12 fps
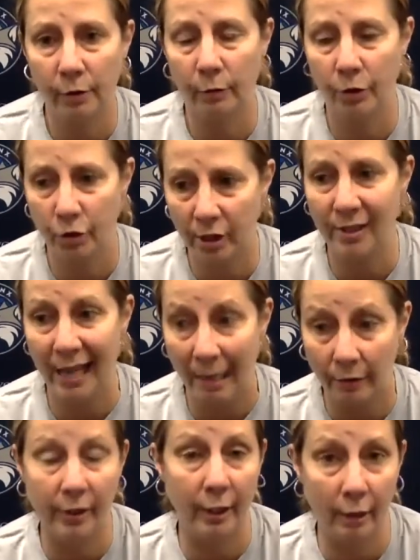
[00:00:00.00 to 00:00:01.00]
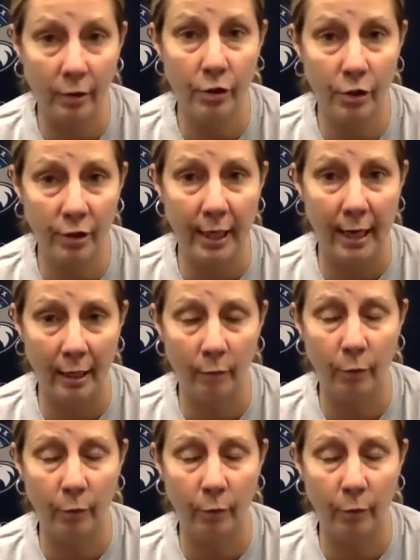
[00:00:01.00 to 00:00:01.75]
When she's out there, she's got it.